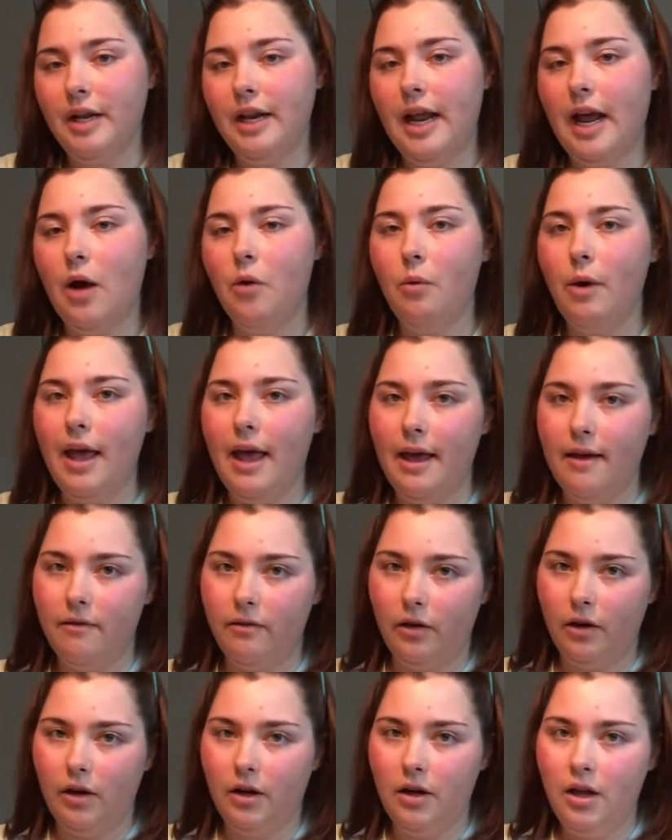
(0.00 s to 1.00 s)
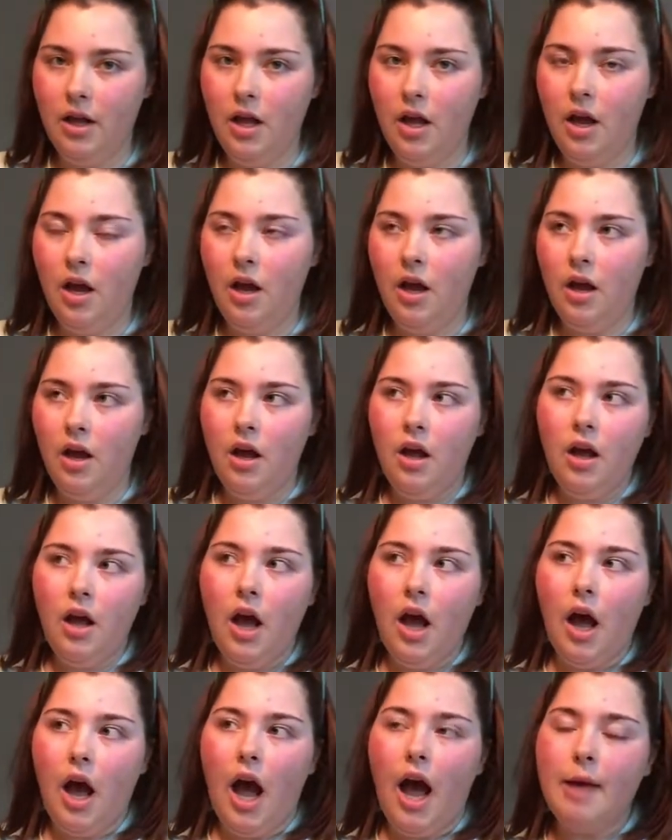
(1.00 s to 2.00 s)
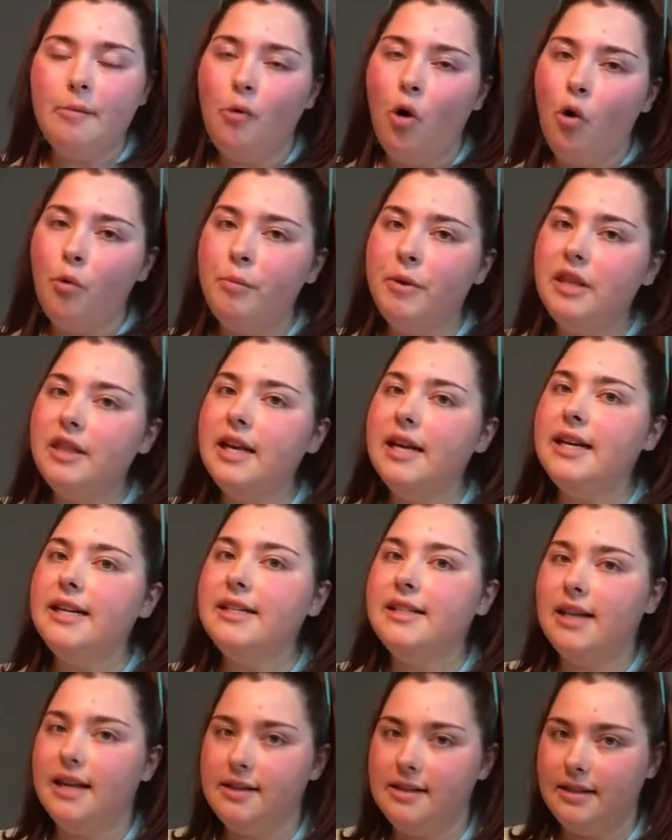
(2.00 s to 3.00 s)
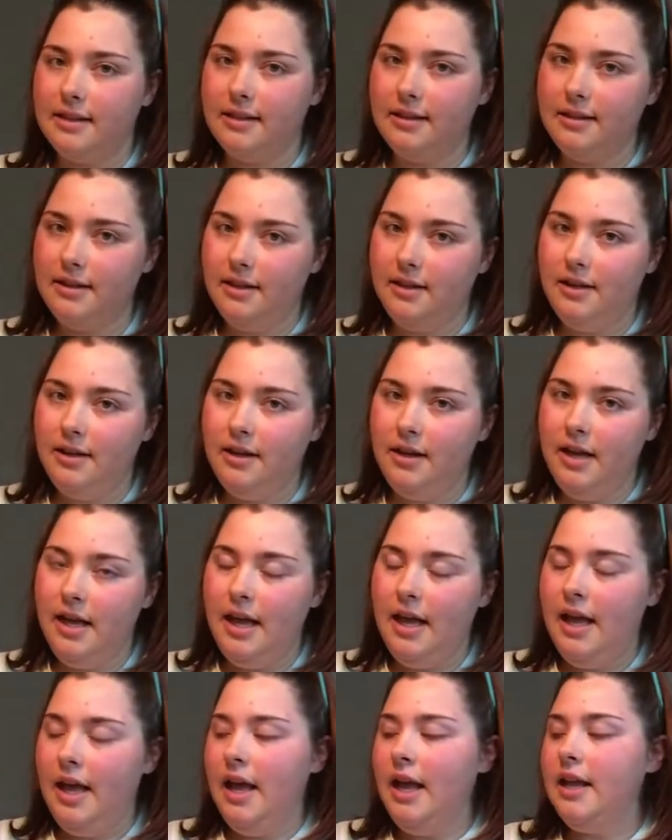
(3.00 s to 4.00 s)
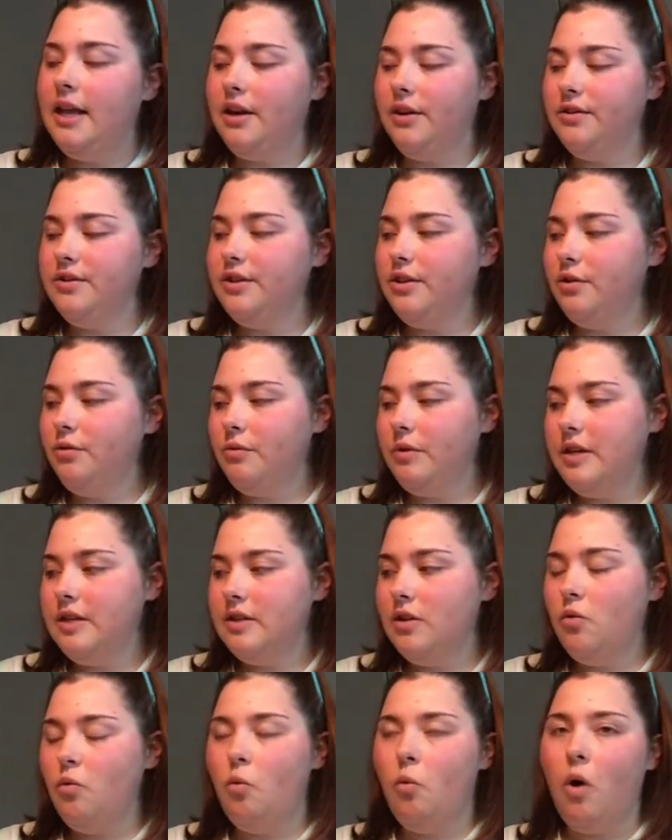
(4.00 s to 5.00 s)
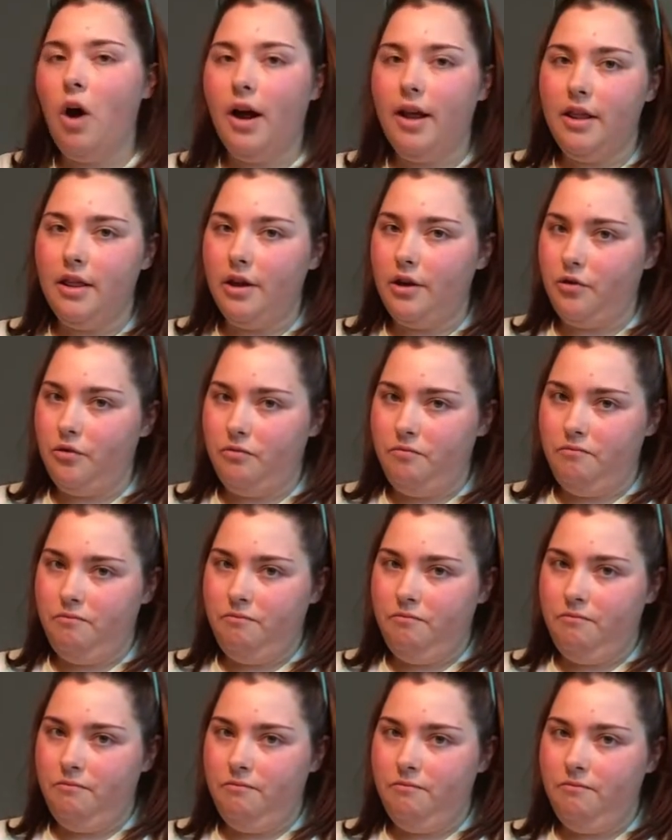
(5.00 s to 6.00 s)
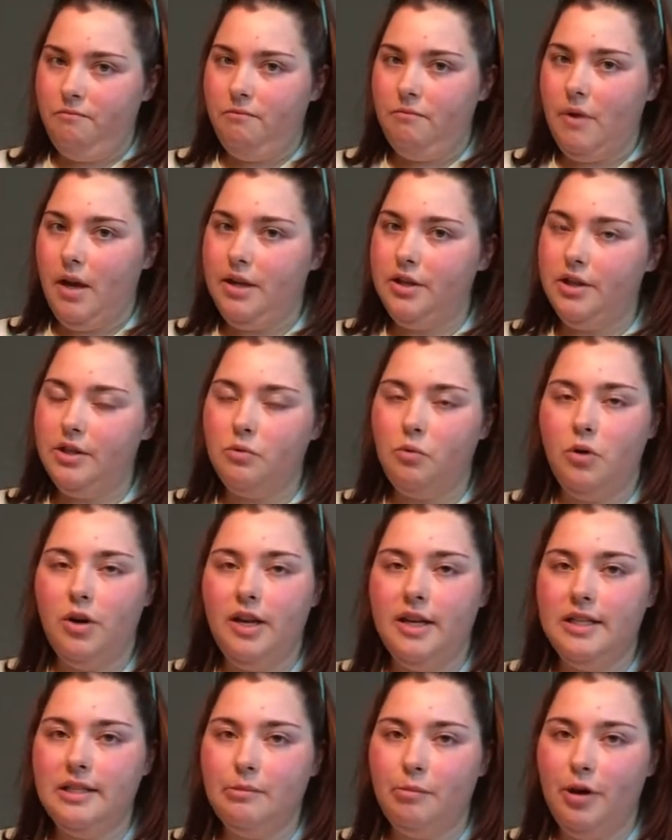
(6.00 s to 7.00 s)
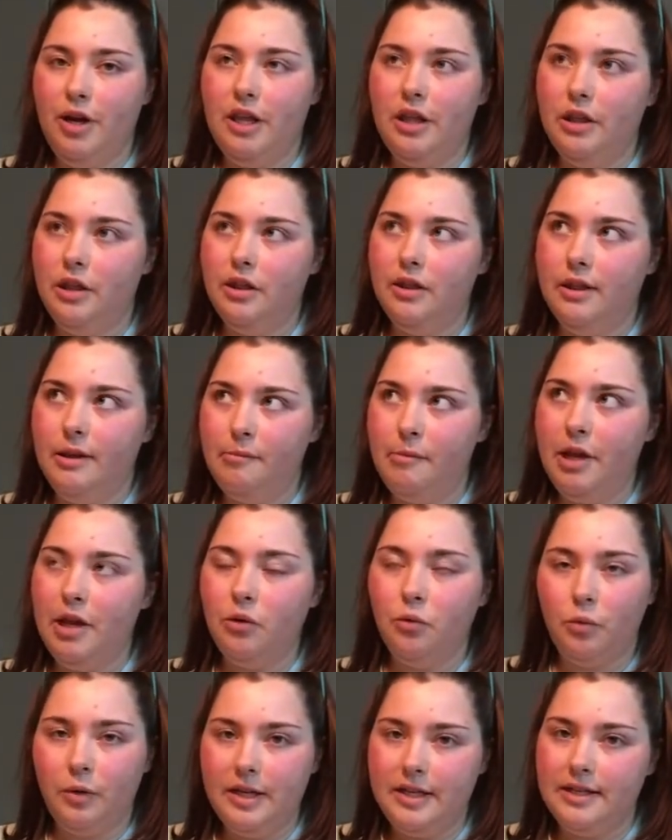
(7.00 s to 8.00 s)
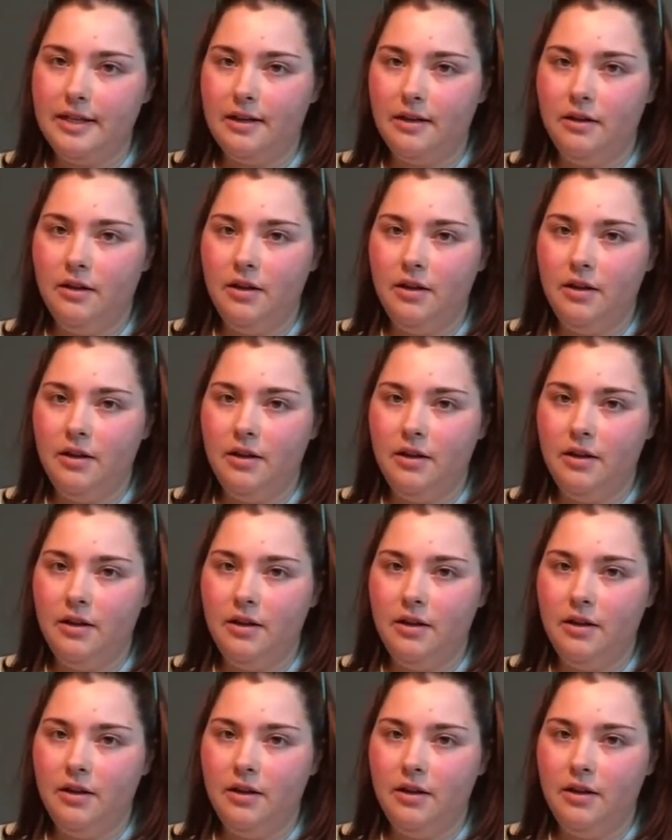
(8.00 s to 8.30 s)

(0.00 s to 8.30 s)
However, I'm hoping that it doesn't. Here's the reason why, though. I just want to explain the main reason.